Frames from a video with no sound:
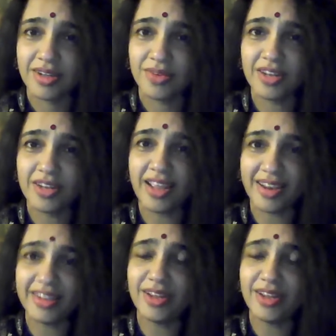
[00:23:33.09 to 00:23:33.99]
will
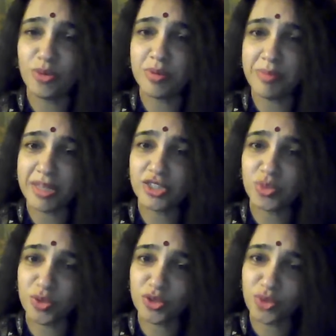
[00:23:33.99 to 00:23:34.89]
any global major
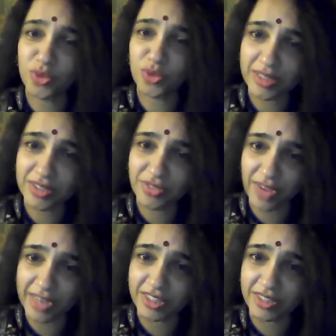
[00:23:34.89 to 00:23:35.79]
want to locate his
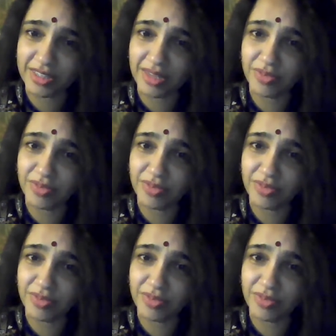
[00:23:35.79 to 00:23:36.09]
factory there?